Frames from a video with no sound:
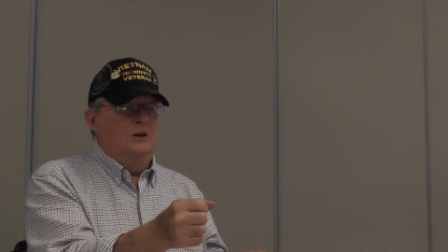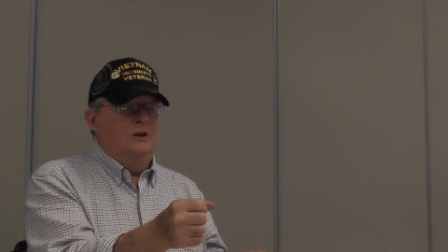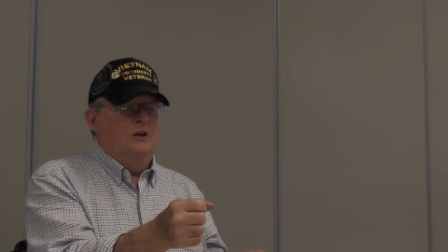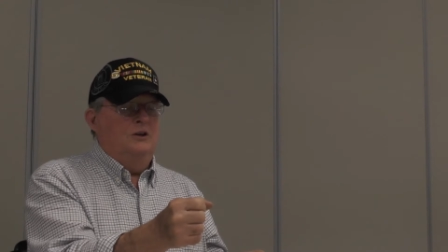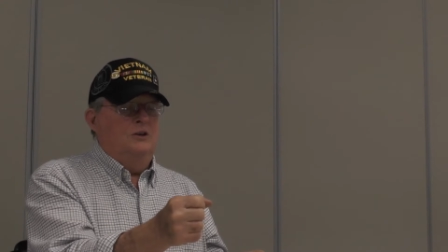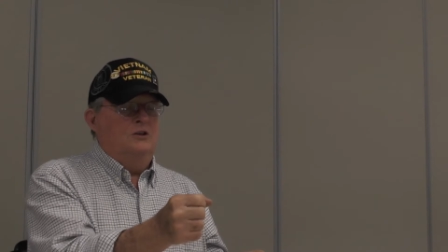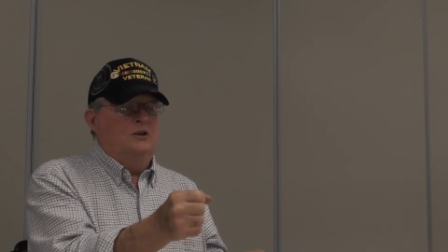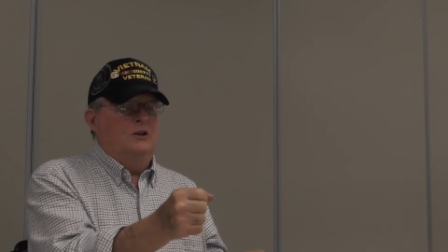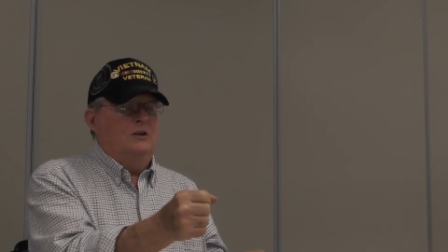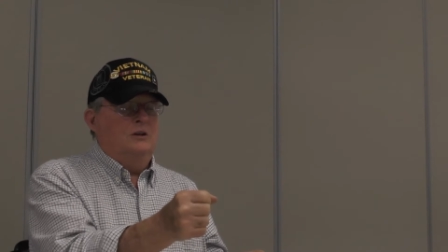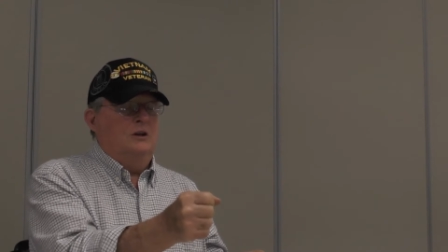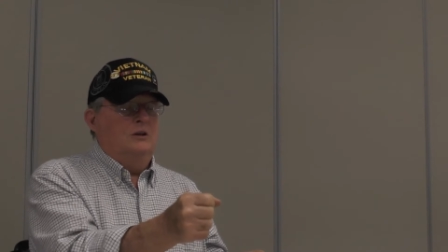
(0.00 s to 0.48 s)

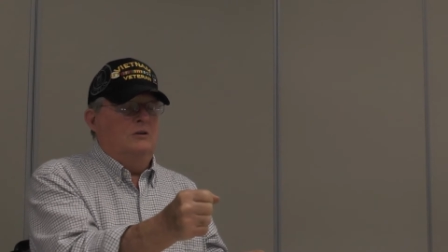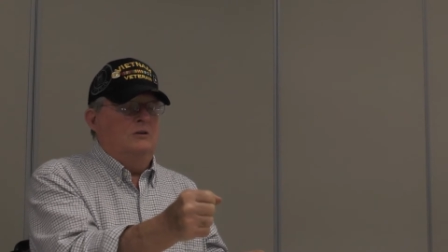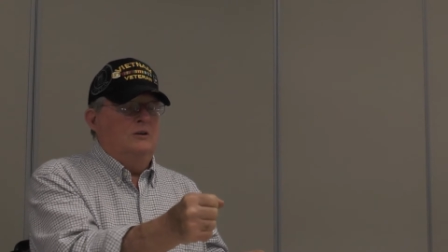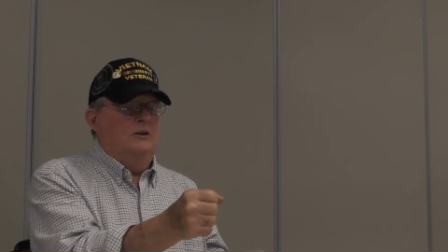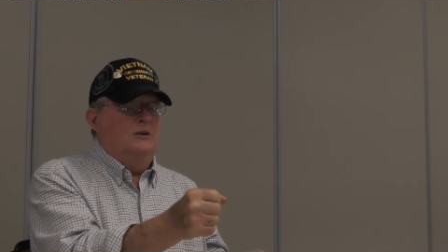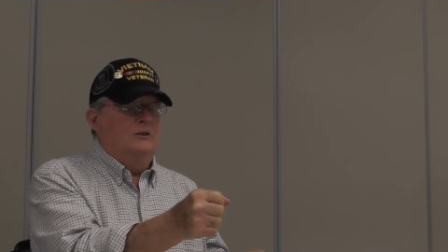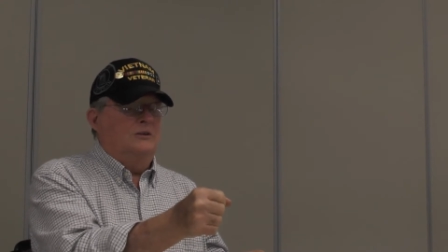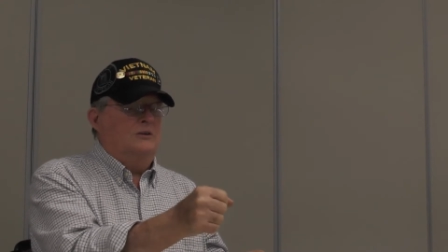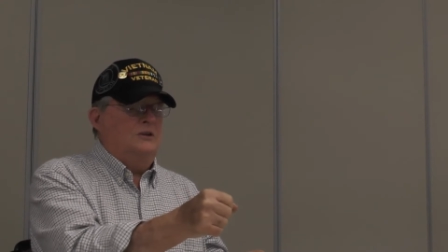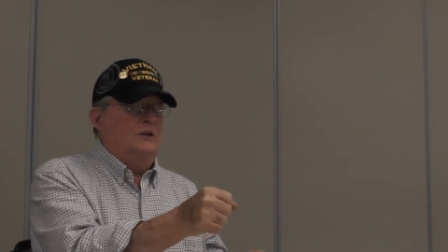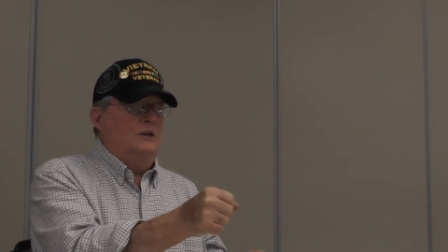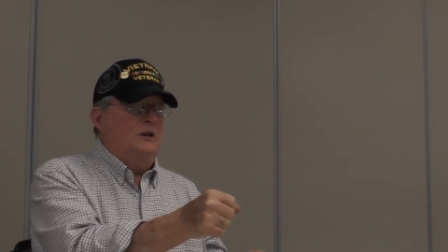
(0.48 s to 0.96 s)
You sit there and
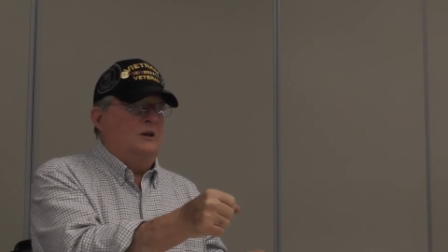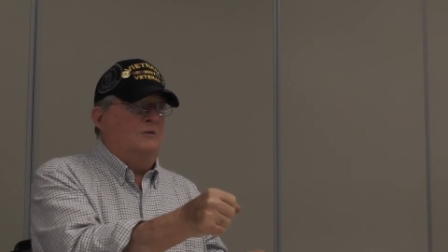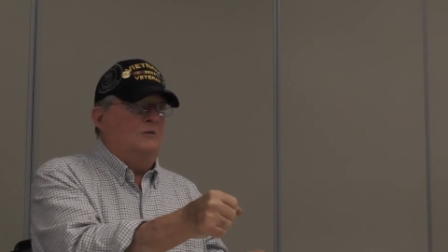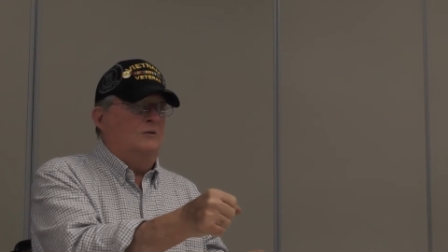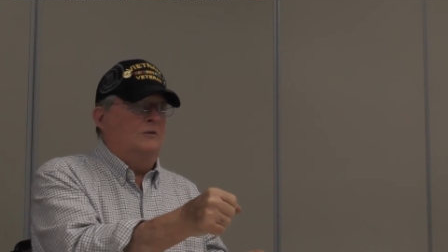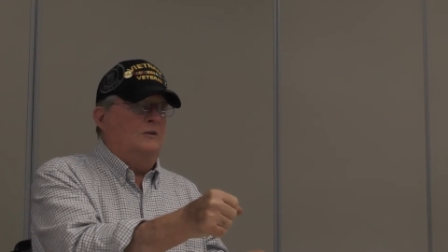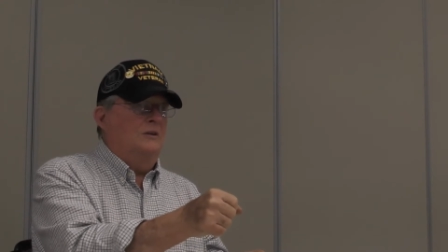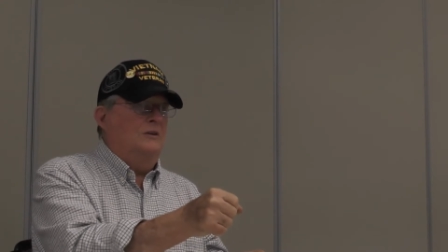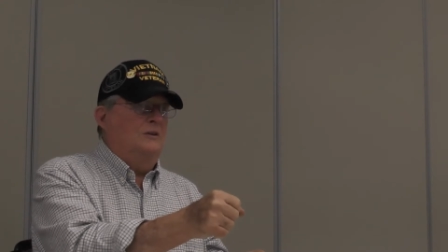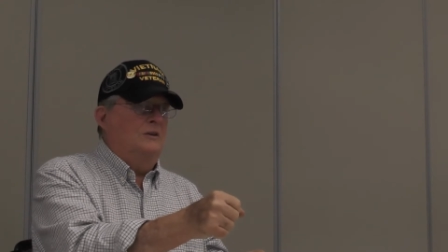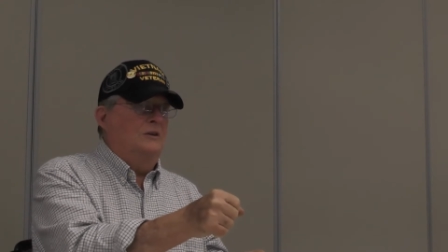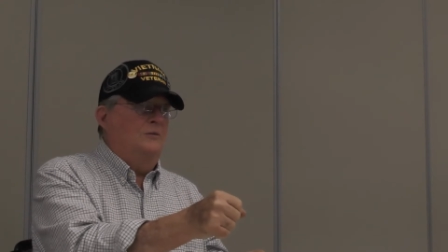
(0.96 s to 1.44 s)
your stick
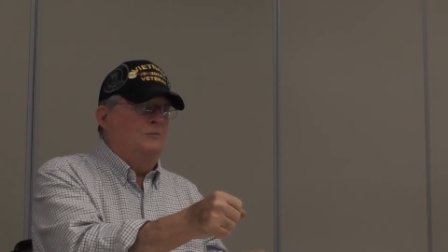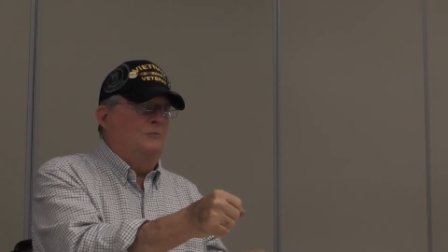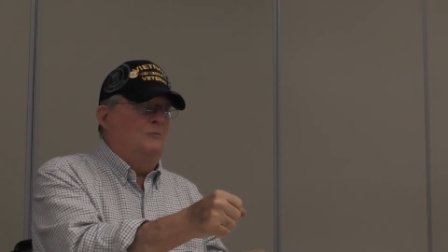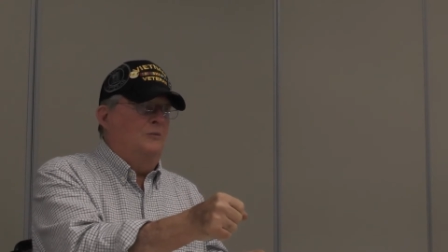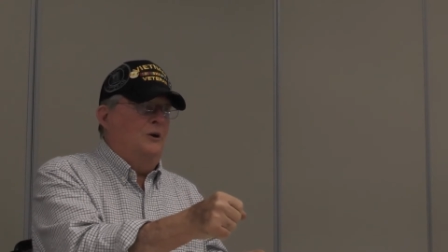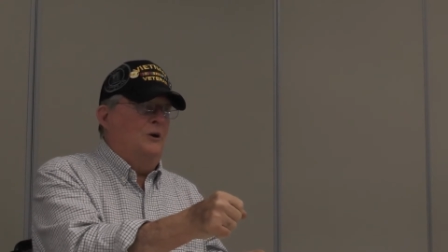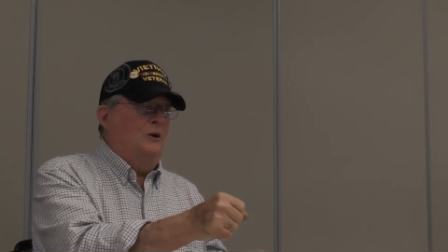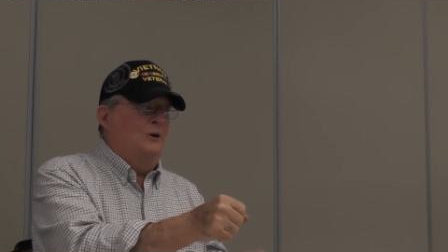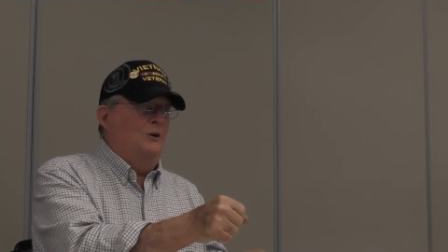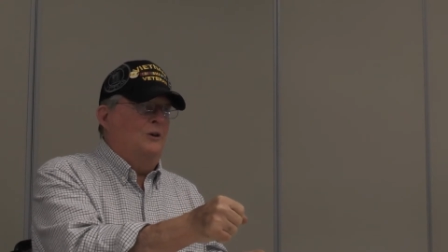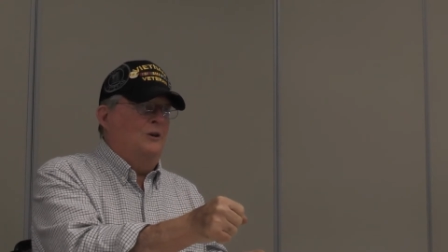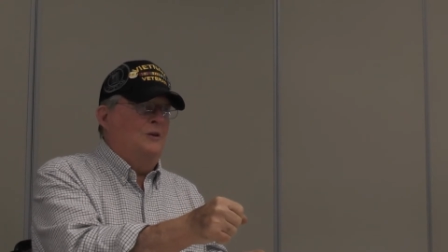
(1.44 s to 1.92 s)
would
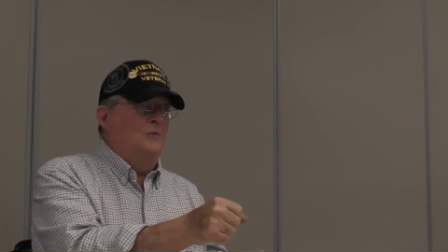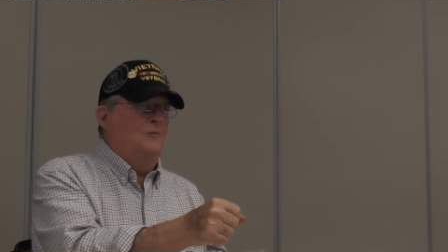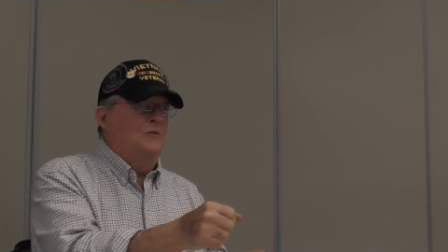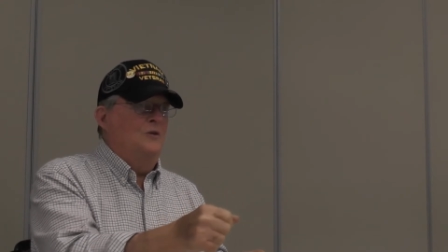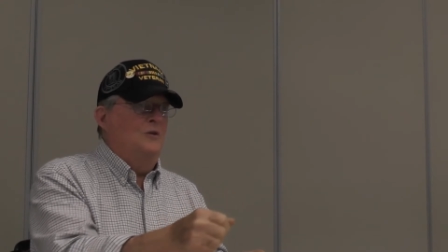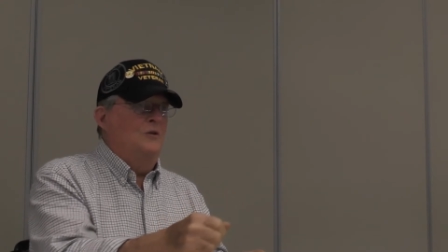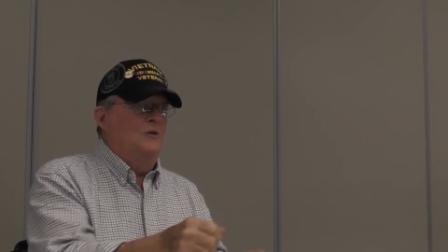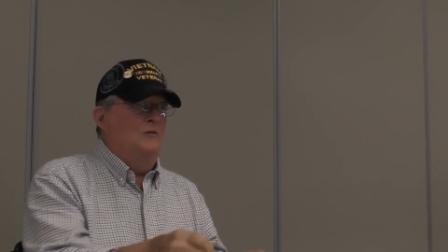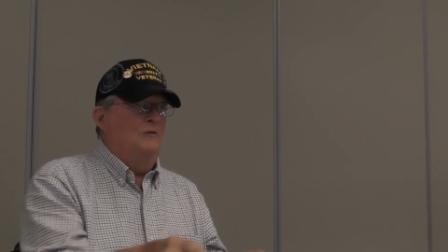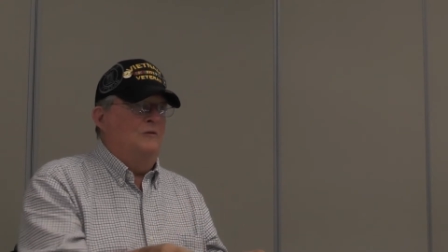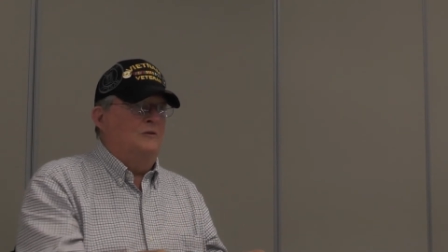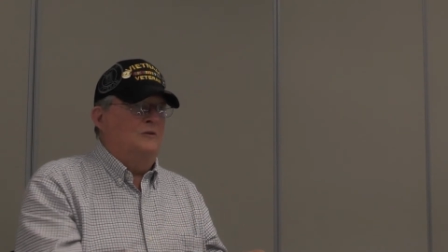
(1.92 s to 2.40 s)
barely
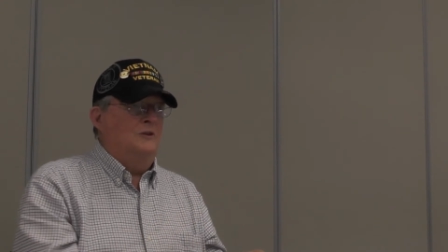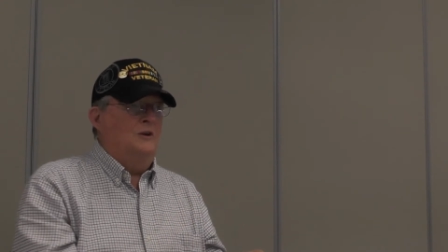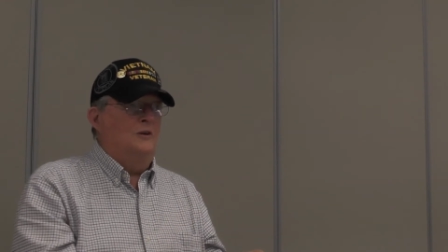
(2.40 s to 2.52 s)
move.